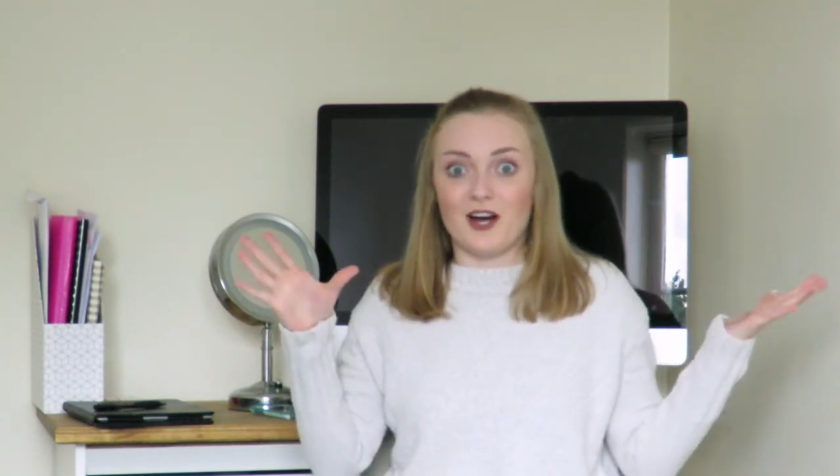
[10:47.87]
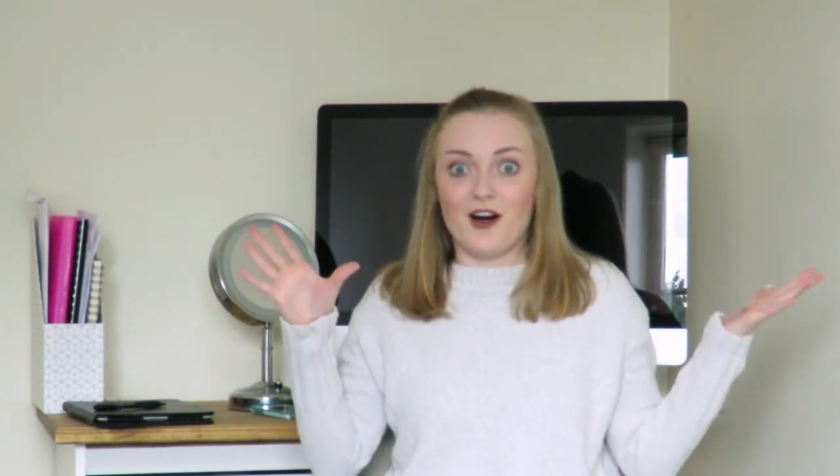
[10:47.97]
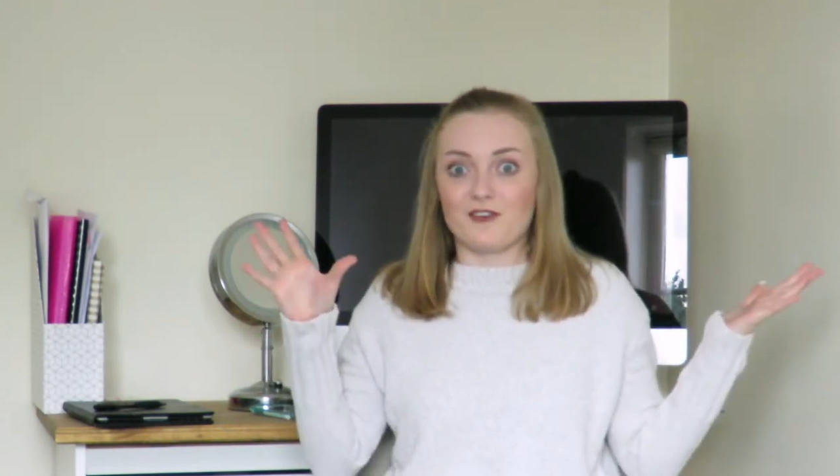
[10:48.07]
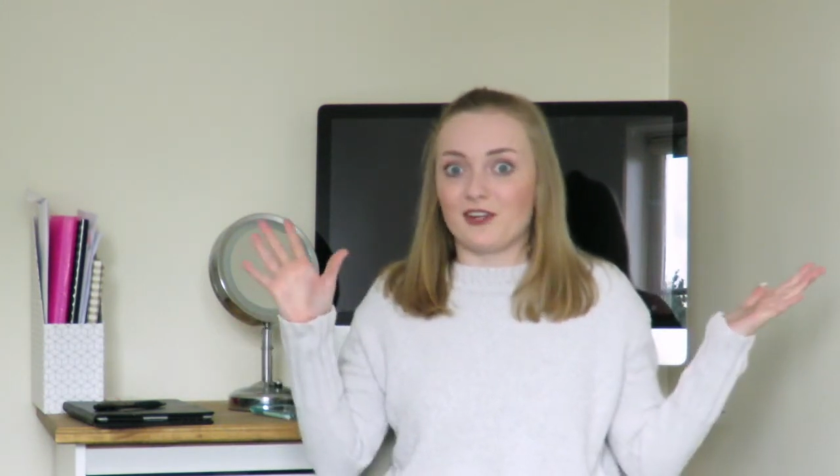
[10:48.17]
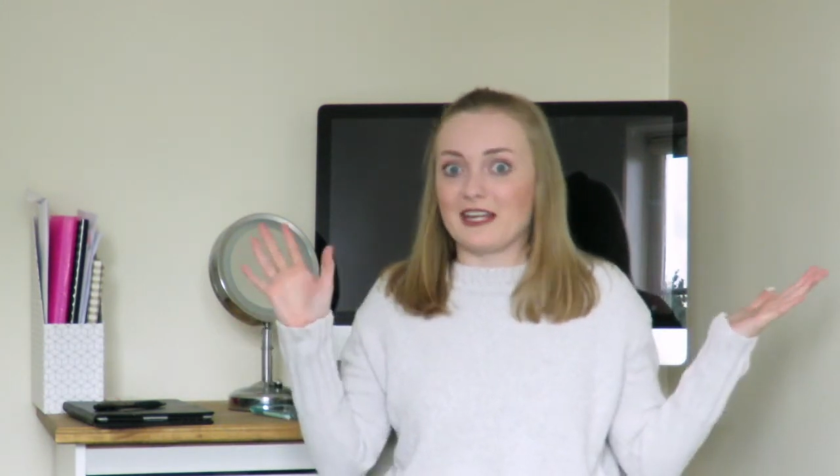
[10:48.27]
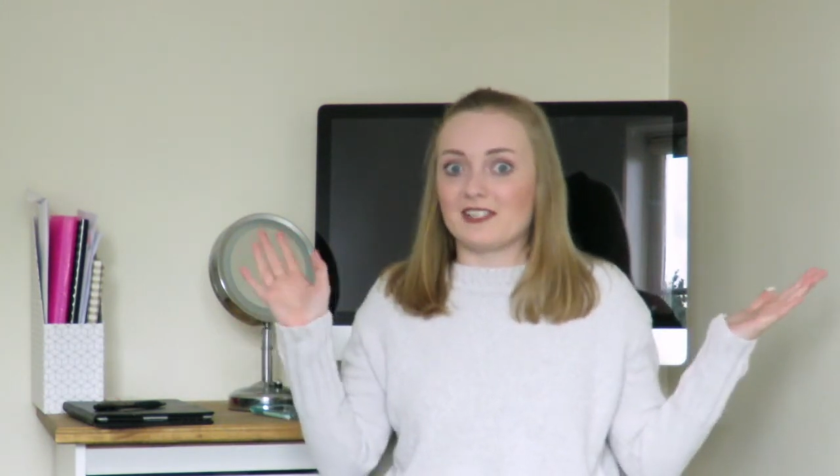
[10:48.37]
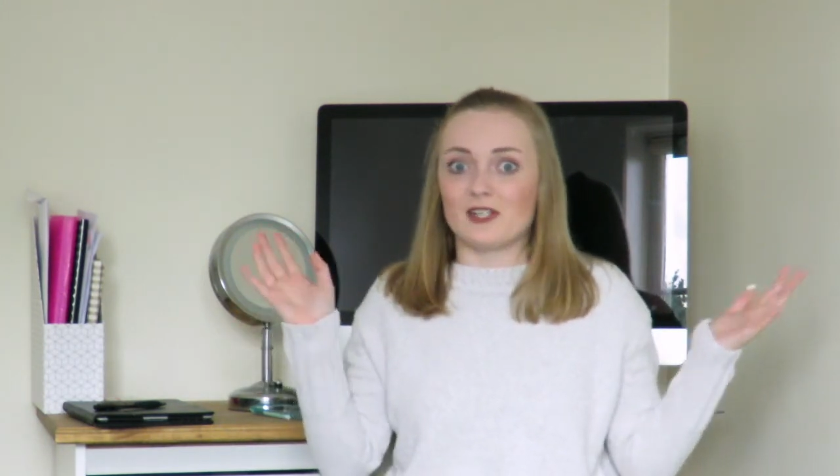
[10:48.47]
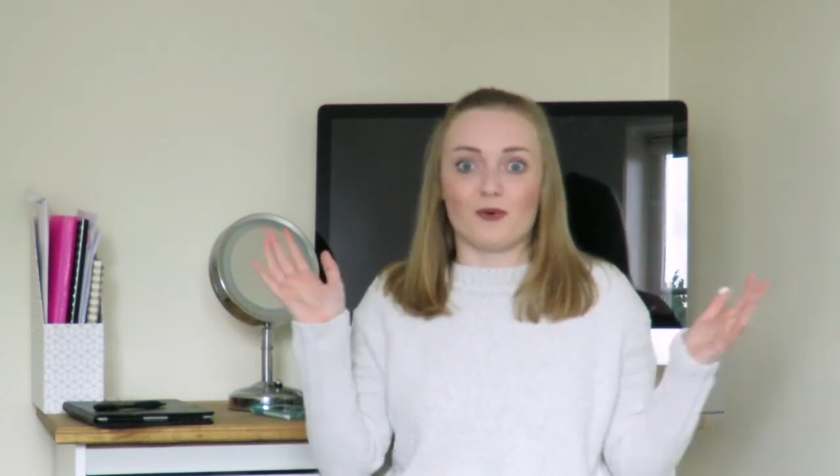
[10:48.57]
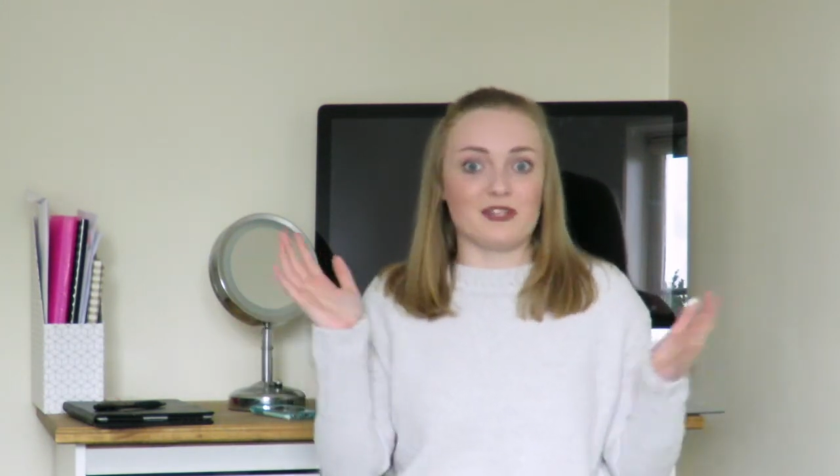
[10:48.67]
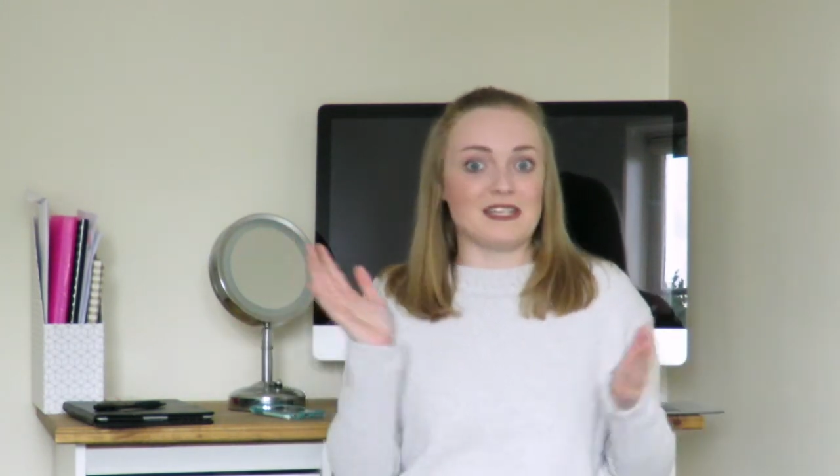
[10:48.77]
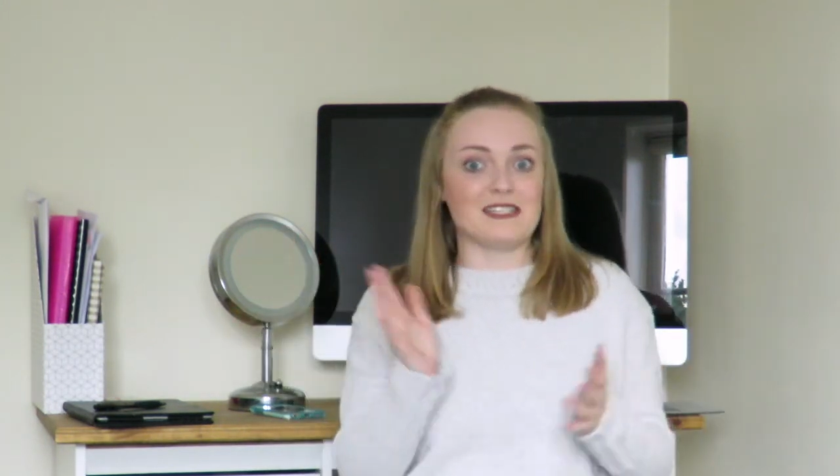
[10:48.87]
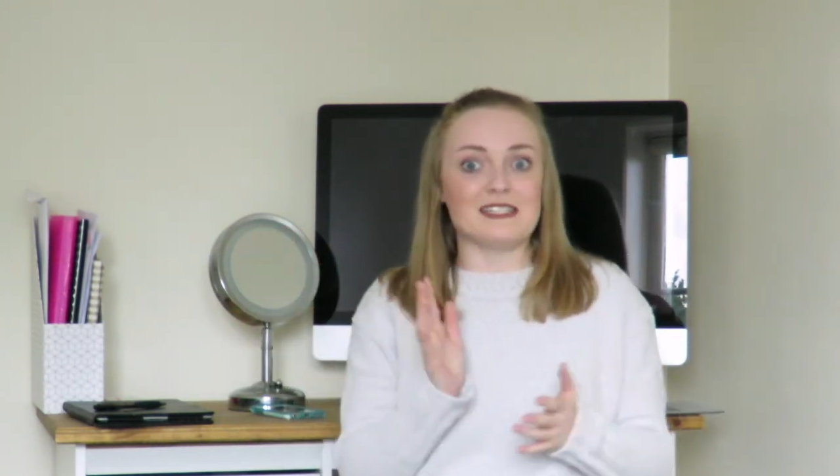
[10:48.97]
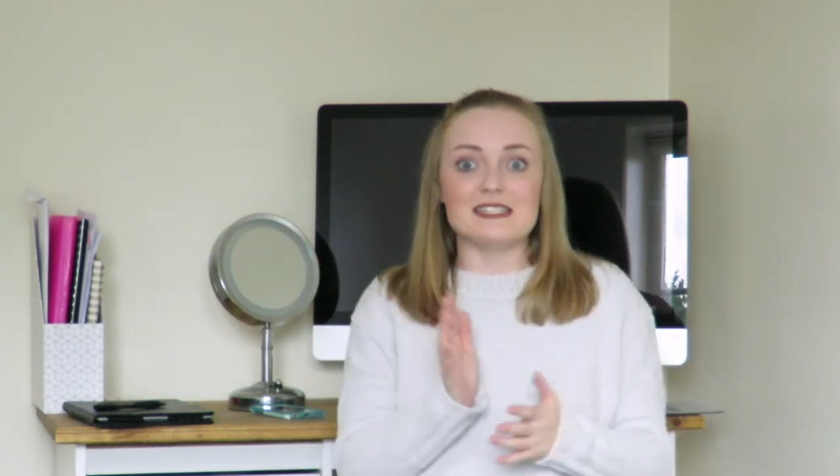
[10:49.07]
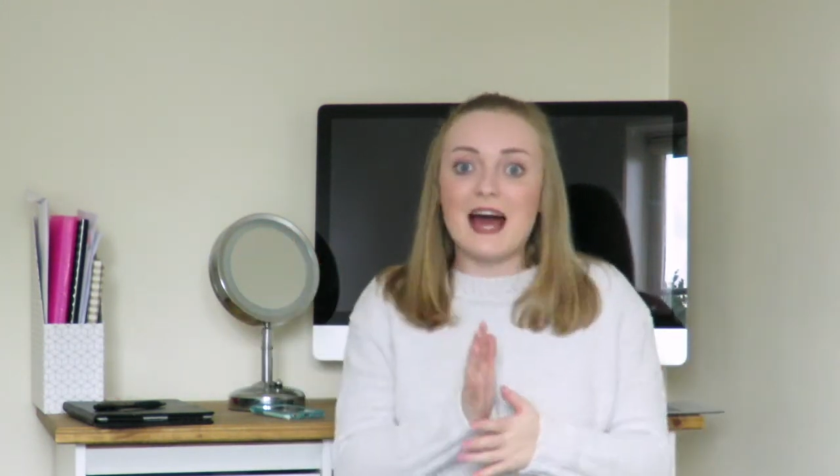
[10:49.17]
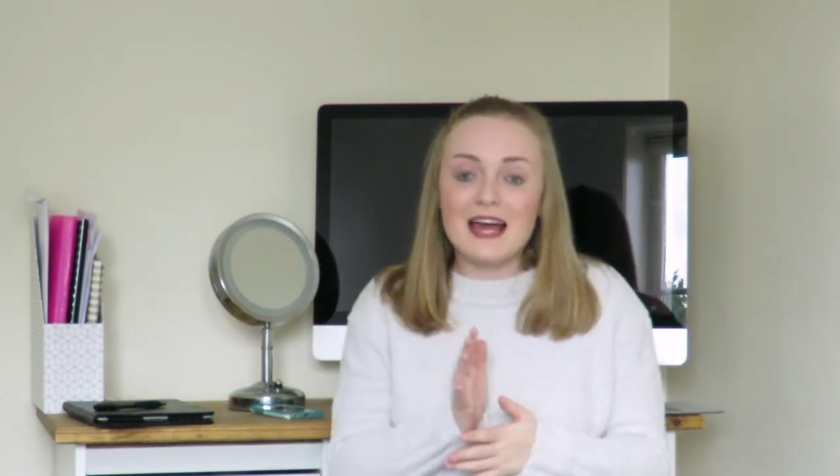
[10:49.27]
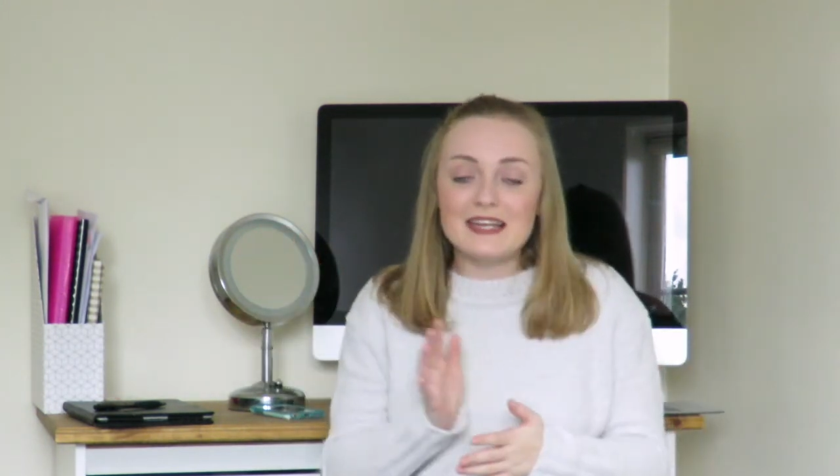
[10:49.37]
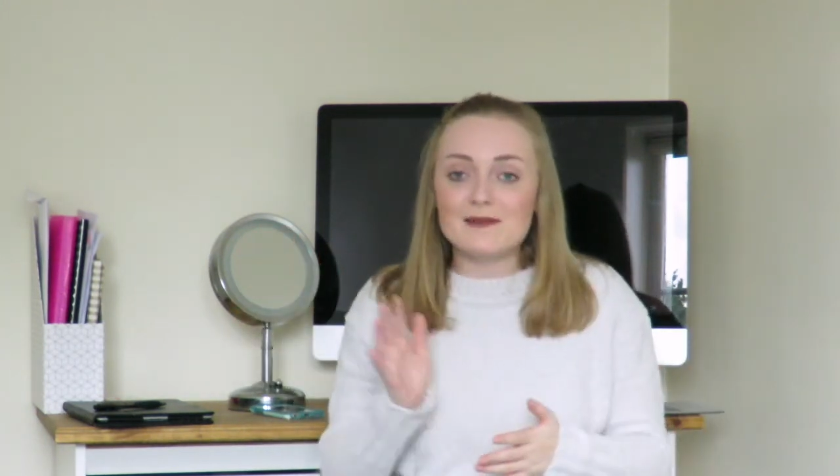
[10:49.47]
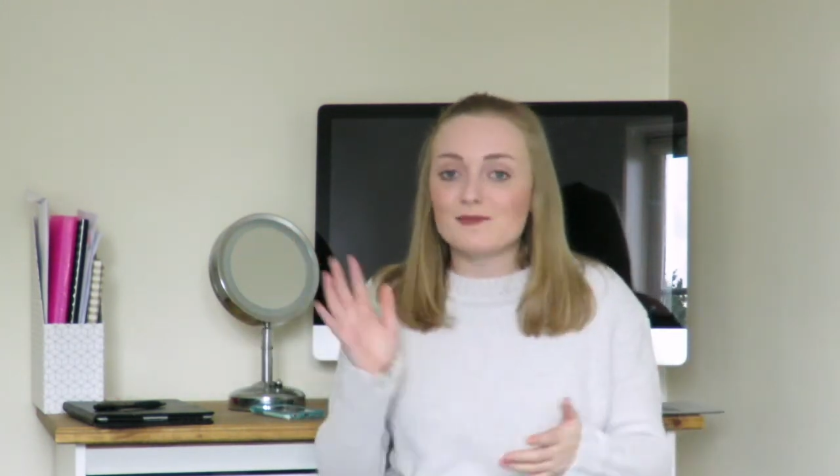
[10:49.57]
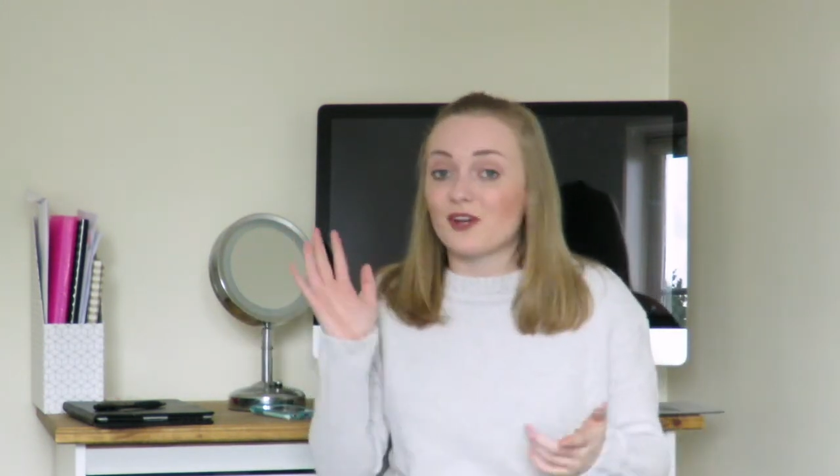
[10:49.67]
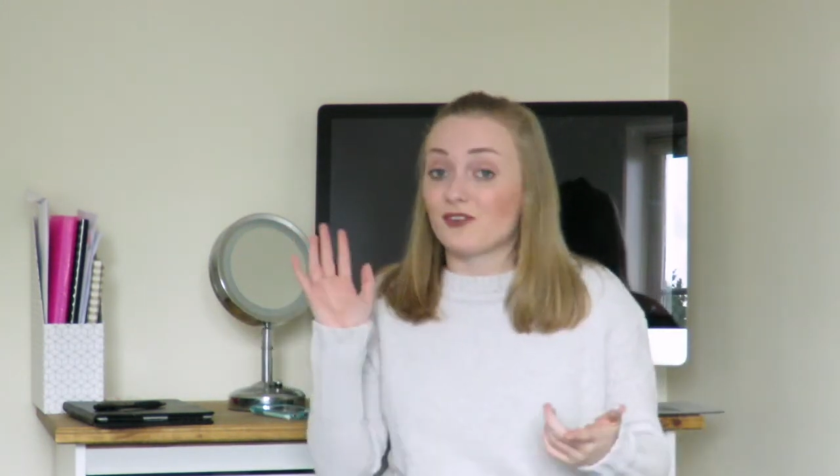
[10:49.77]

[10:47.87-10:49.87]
I've got to get to know all the kids' names,